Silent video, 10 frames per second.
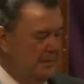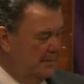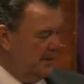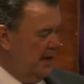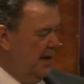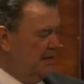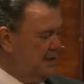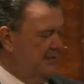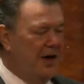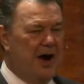because
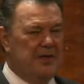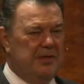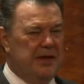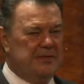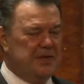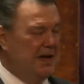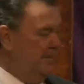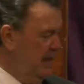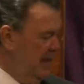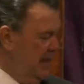the Father that sent
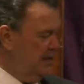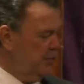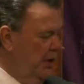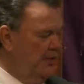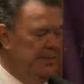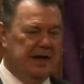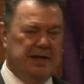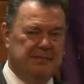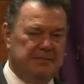me, He's with me.